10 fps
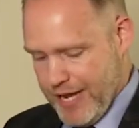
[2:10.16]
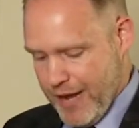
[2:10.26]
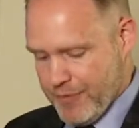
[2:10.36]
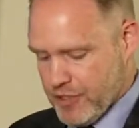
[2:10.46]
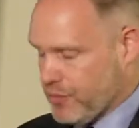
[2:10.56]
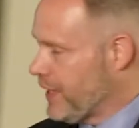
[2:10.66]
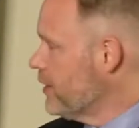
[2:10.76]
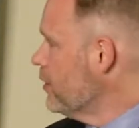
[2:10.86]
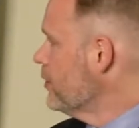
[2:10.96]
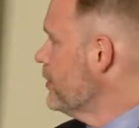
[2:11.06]
happens as we get
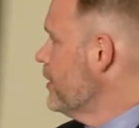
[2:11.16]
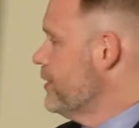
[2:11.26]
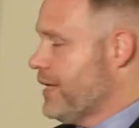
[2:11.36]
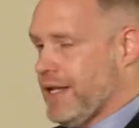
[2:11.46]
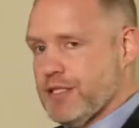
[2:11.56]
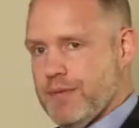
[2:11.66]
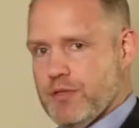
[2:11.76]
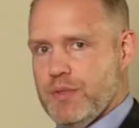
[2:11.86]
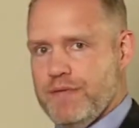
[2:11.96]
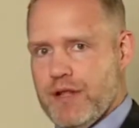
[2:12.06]
older, and
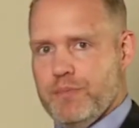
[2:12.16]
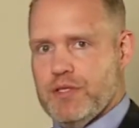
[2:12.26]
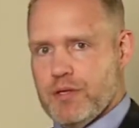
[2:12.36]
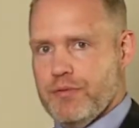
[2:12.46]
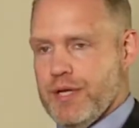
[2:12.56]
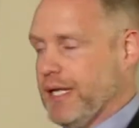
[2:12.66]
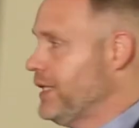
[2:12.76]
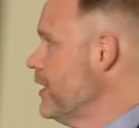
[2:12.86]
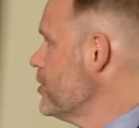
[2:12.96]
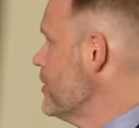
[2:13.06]
sometimes we develop these arthritic
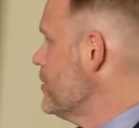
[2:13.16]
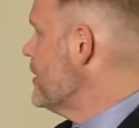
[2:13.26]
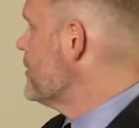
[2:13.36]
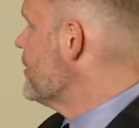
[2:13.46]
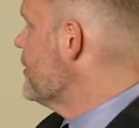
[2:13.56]
conditions, is